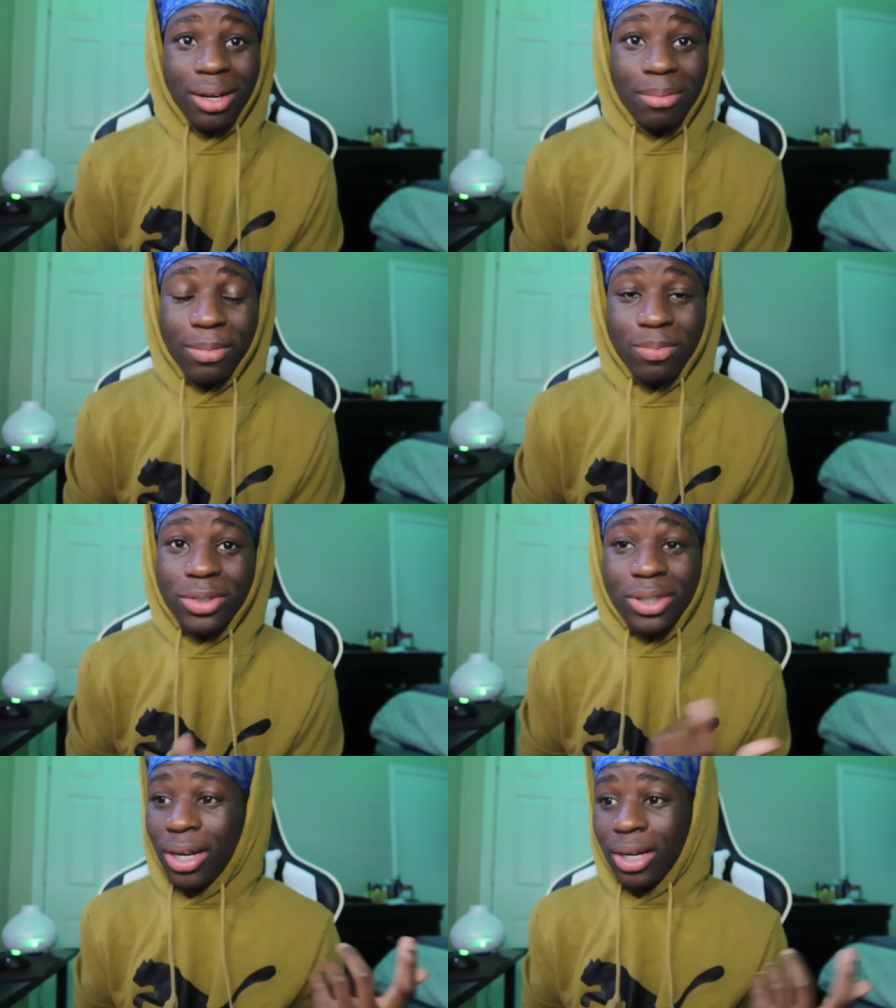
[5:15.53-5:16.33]

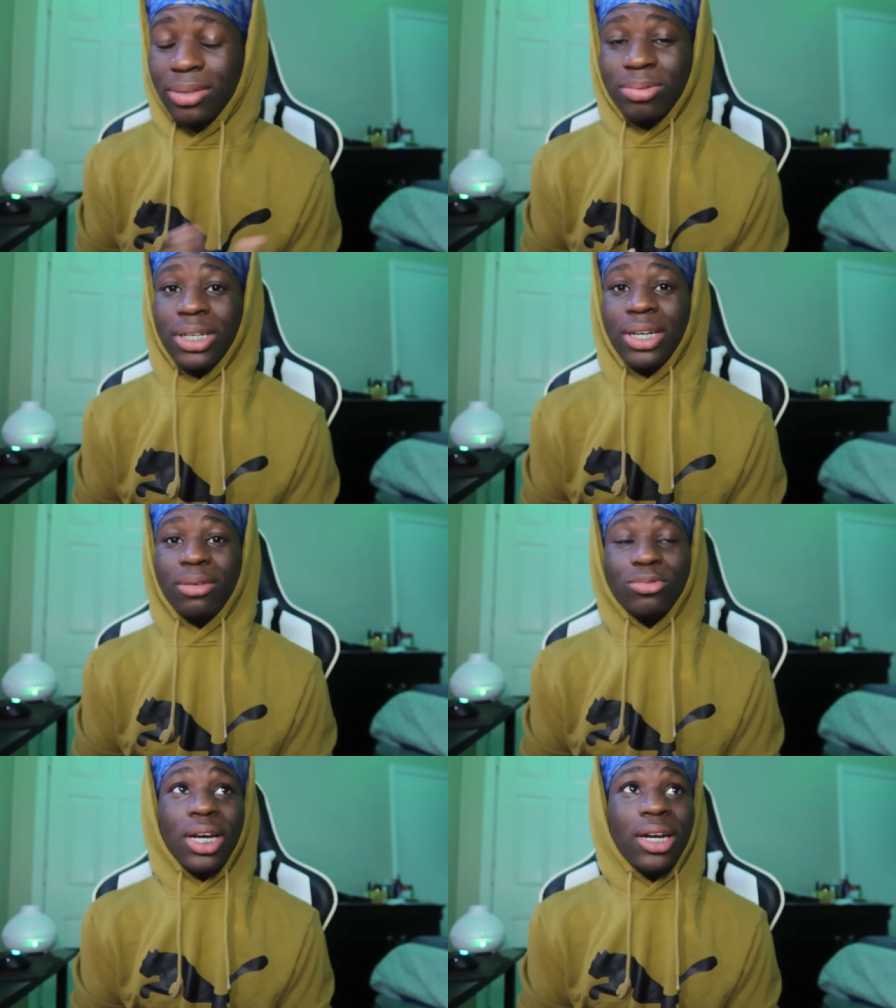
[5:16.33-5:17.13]
I'm, you know what I'm saying?
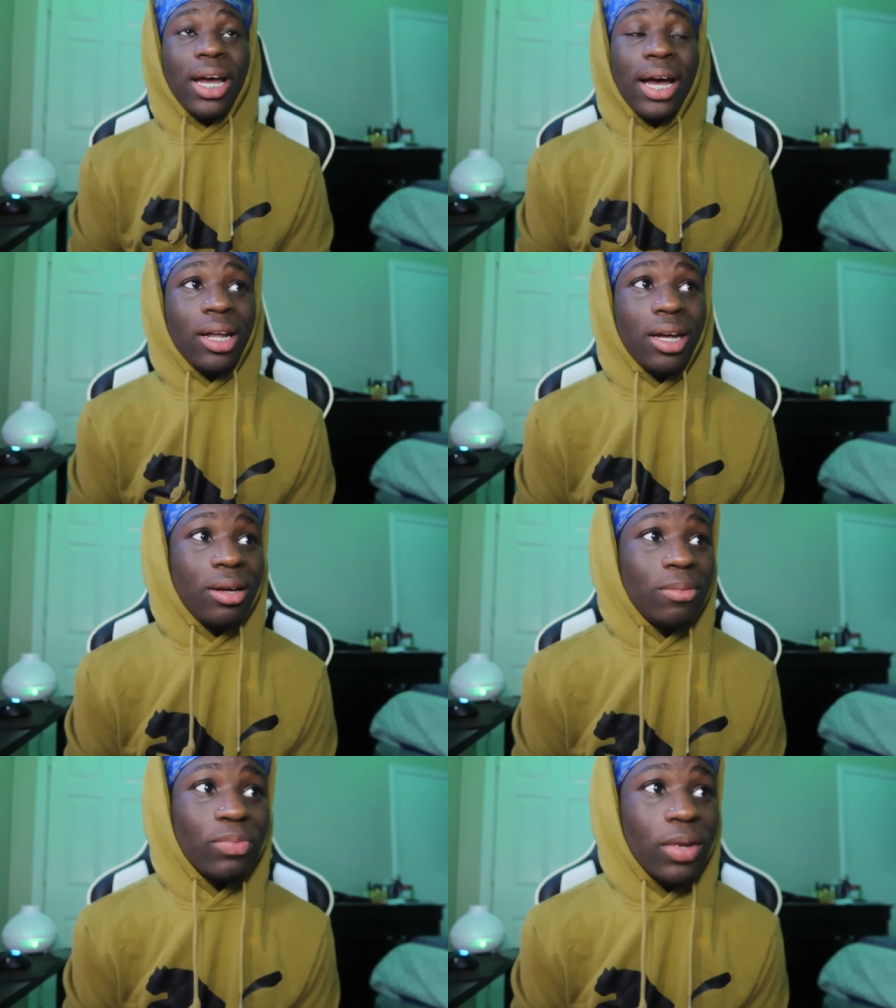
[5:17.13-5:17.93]
I'm trying to
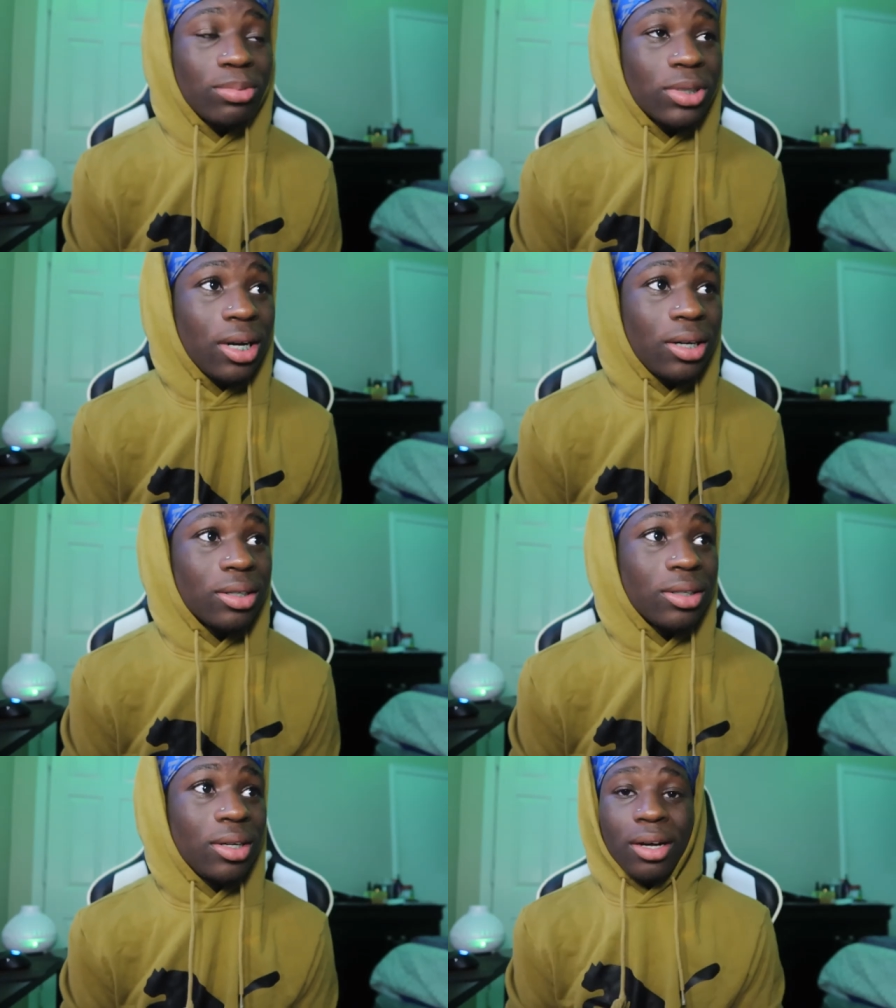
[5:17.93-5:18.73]
goddamn, I'm trying
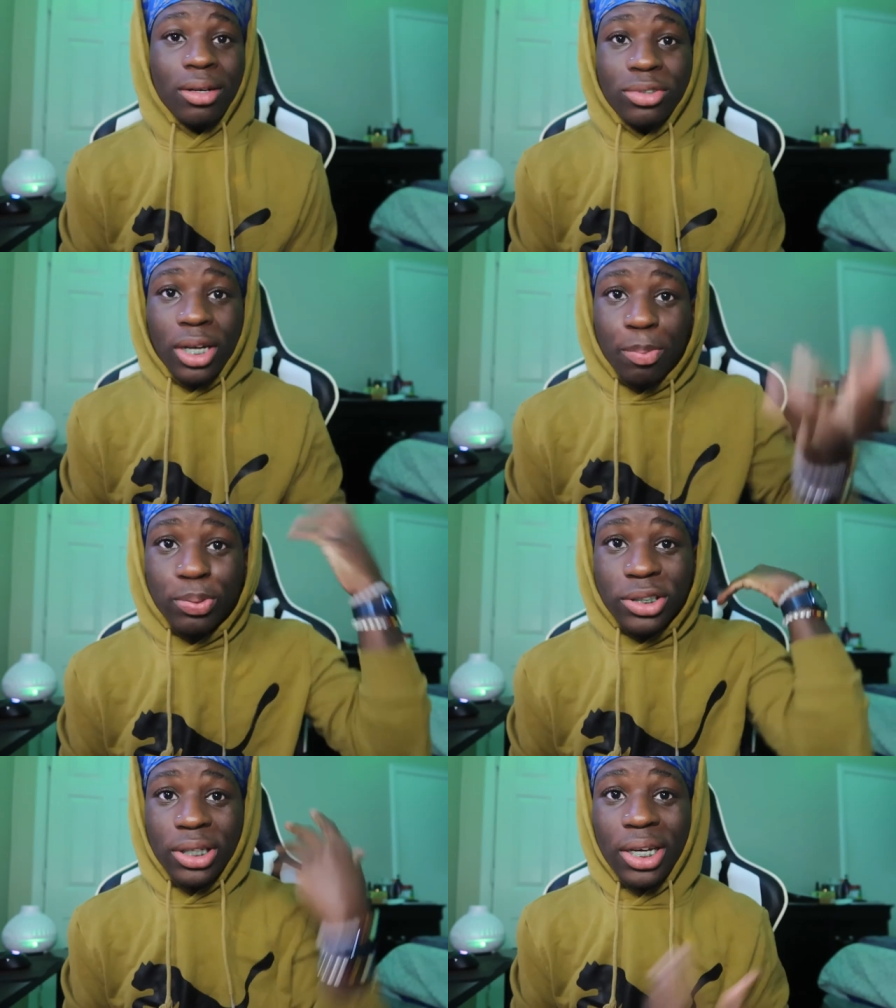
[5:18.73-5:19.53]
to, I'm trying to
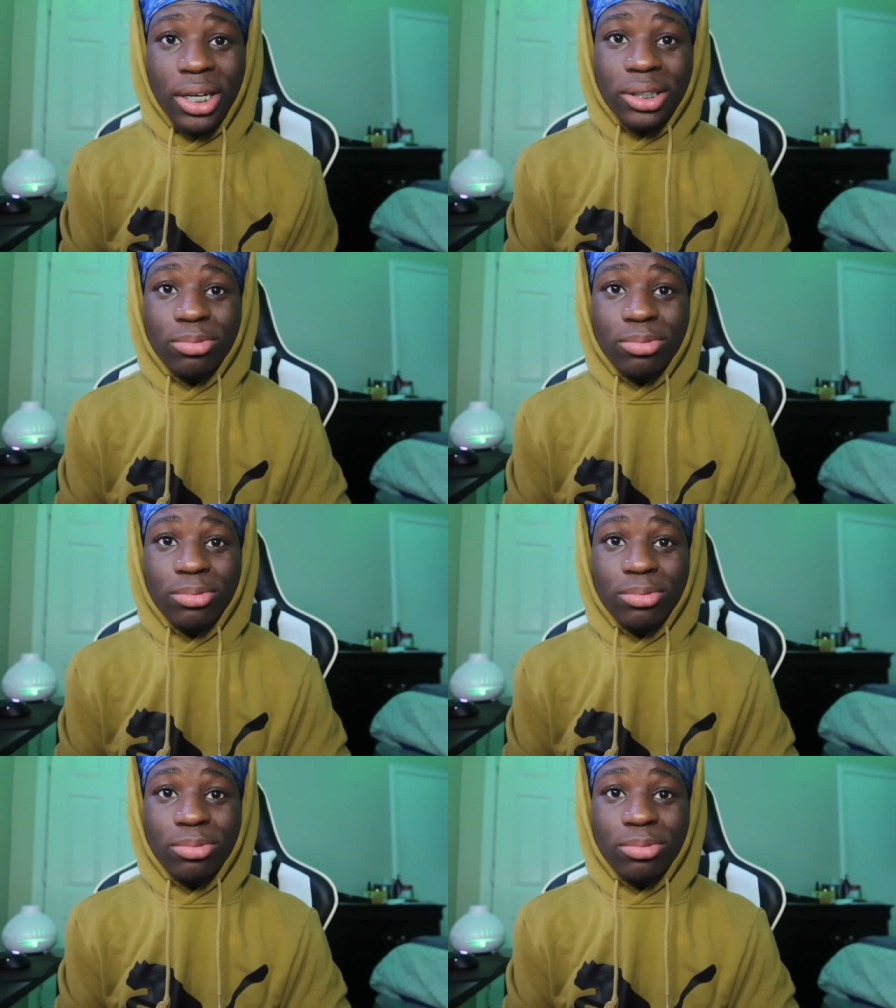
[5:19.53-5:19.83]
prestige.